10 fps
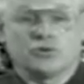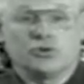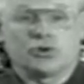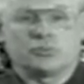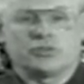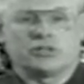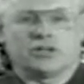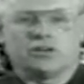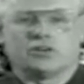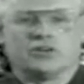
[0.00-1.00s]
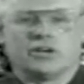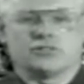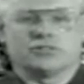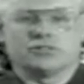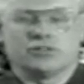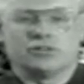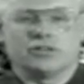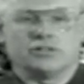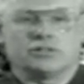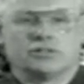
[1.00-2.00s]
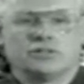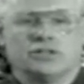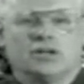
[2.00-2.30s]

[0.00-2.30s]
for your particular engine series.